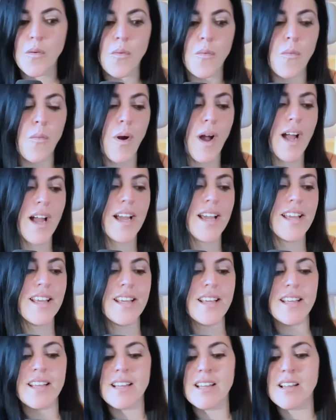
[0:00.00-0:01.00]

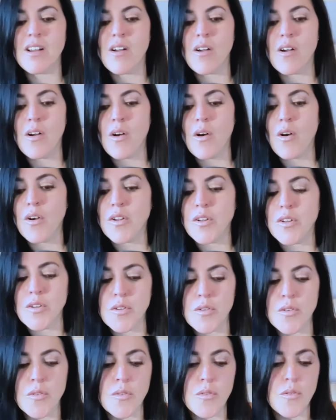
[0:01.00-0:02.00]
Why are
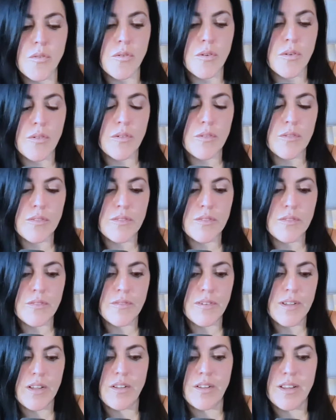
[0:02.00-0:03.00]
you
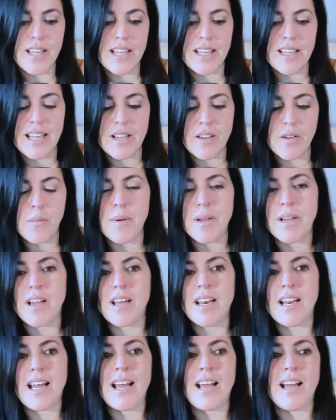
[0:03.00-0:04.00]
feeling like, oh my
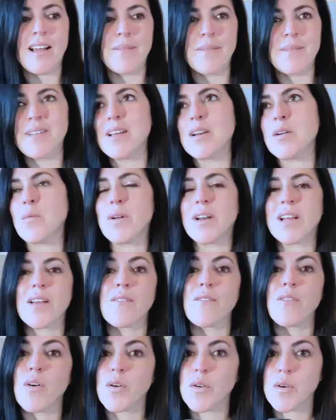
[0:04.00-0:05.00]
God, I don't want to
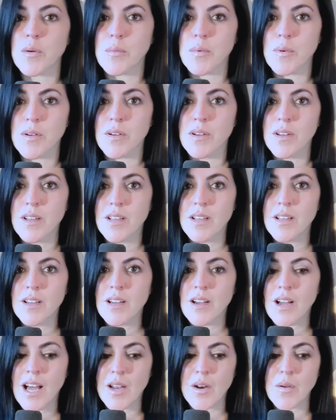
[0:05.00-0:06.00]
get vulnerable.
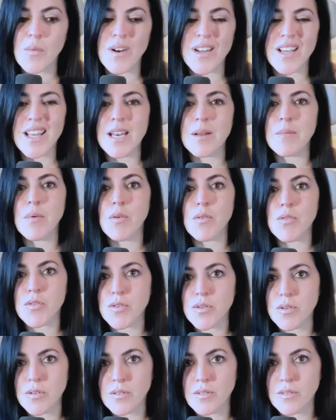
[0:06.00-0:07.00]
I don't want to get
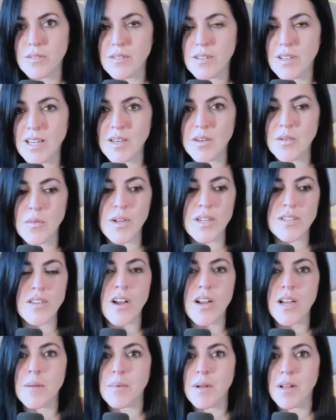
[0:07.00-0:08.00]
emotional. I don't want to
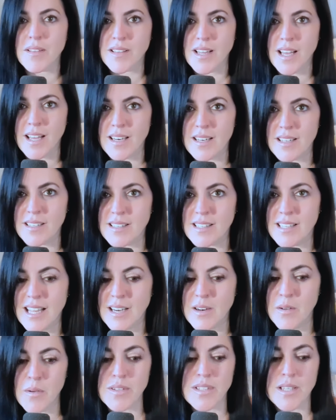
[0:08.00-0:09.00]
talk about that.
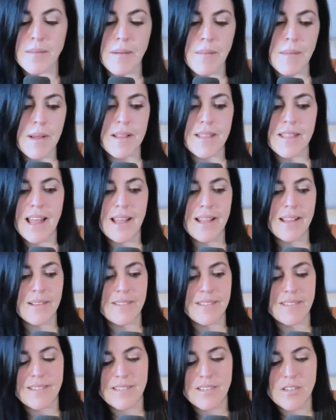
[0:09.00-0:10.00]
I don't want to talk about that
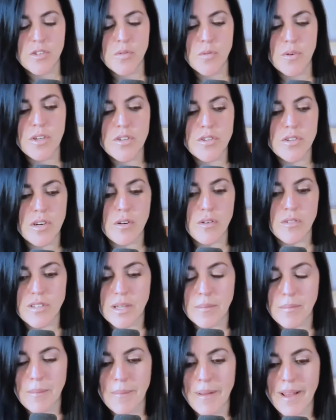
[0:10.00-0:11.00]
situation. I don't want
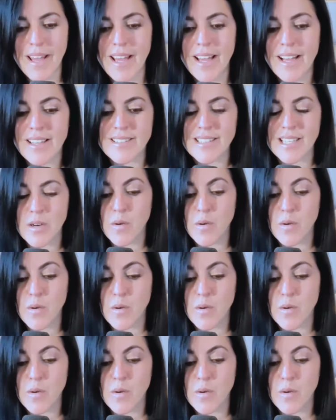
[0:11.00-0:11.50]
to talk about my ex.